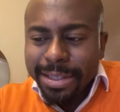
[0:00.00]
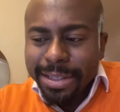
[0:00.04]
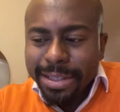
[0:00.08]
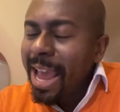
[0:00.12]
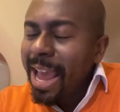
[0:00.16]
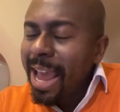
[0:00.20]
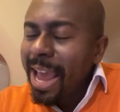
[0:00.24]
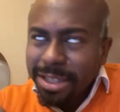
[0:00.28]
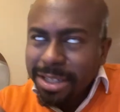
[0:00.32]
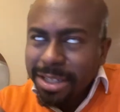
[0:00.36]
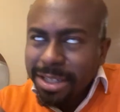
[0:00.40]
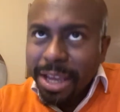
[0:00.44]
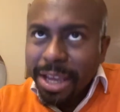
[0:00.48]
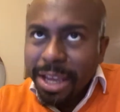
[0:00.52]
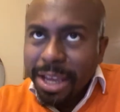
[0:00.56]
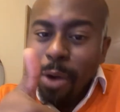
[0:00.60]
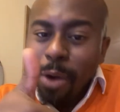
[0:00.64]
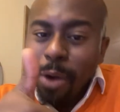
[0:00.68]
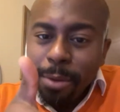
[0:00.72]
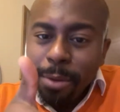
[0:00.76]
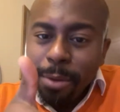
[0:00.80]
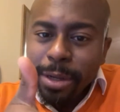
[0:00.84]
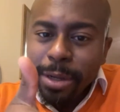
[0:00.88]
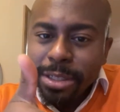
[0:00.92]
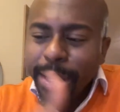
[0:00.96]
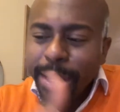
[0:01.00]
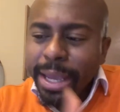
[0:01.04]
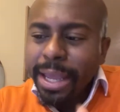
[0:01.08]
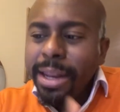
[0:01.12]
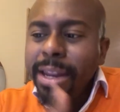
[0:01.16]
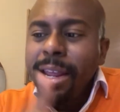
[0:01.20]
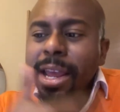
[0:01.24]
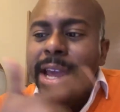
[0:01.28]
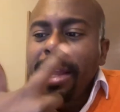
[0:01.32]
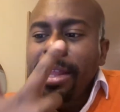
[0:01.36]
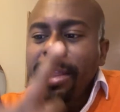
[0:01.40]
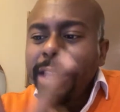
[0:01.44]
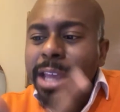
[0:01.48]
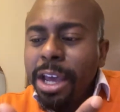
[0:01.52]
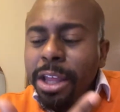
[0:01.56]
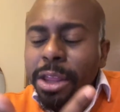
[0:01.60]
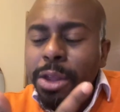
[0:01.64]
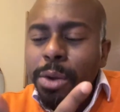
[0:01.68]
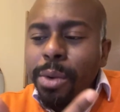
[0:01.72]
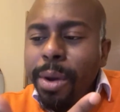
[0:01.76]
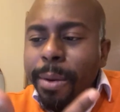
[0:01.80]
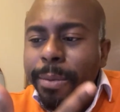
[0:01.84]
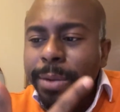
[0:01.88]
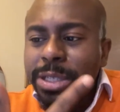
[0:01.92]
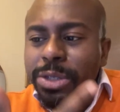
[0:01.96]
Actually, one was Serbian, the other
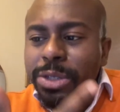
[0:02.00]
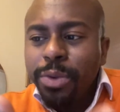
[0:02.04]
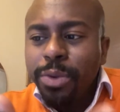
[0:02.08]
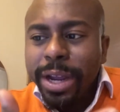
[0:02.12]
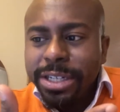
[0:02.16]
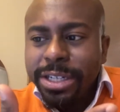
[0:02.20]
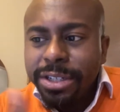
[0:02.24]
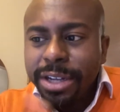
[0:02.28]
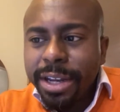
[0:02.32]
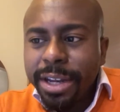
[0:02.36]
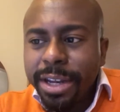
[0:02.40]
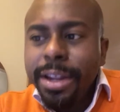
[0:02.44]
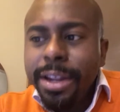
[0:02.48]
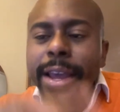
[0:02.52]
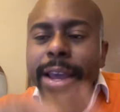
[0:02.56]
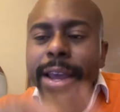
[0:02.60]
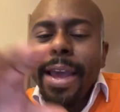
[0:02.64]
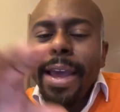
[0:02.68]
one was Russian.